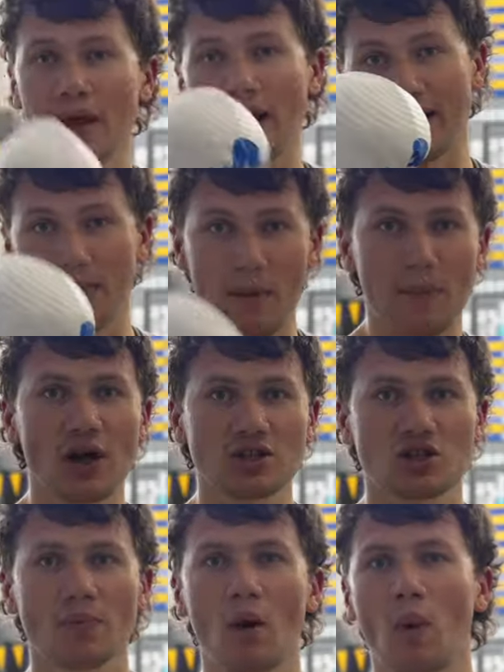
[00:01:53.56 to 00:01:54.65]
and it can be
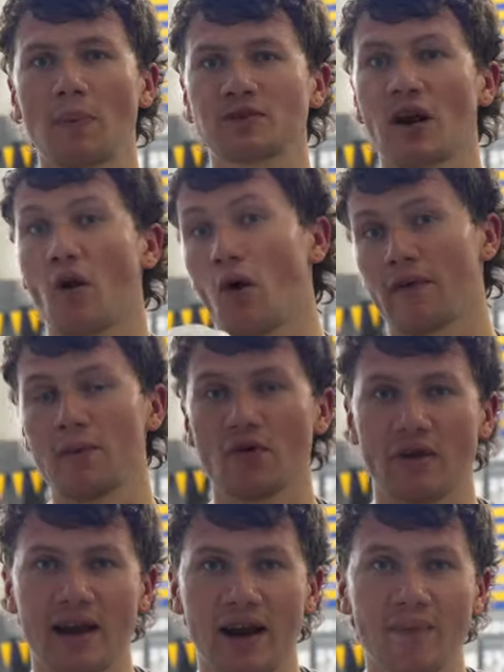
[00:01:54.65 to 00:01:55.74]
purchased on my website or from
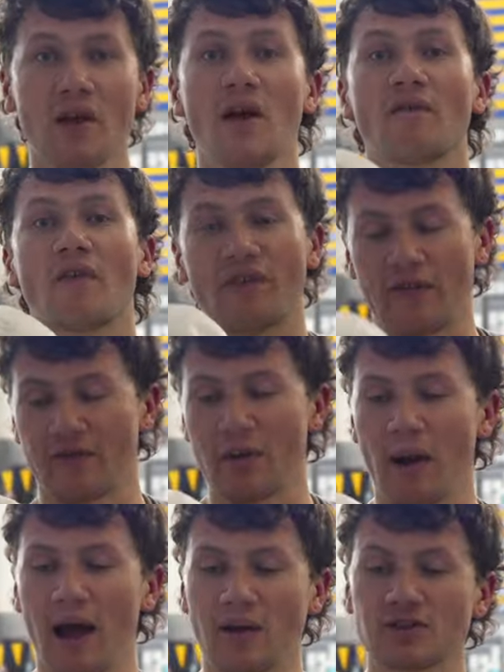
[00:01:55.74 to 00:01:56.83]
Arena for
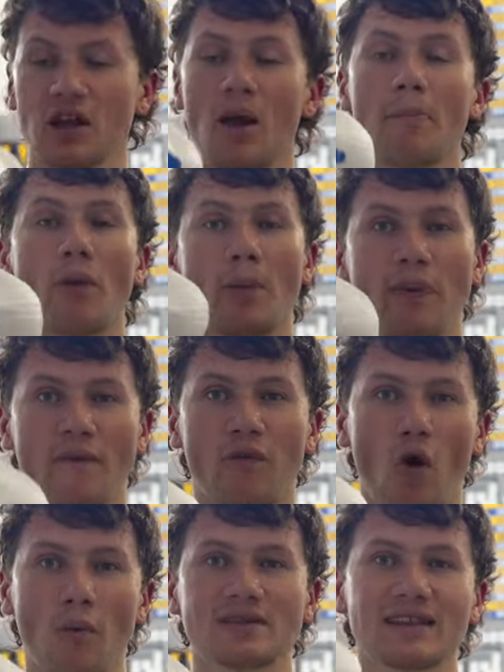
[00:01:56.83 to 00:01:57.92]
£50, but the
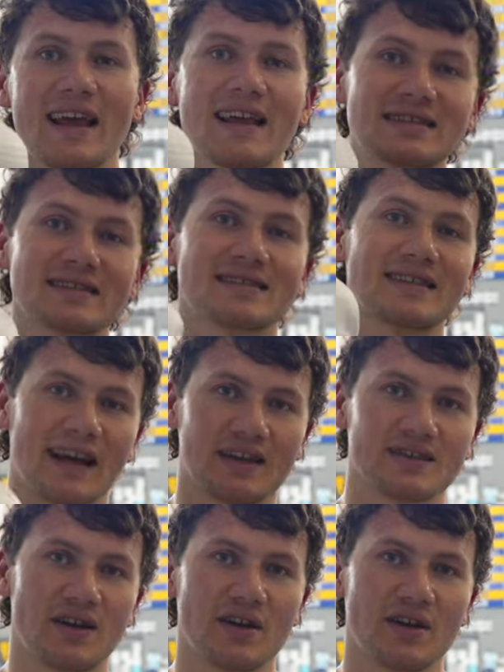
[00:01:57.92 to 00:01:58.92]
performance is second to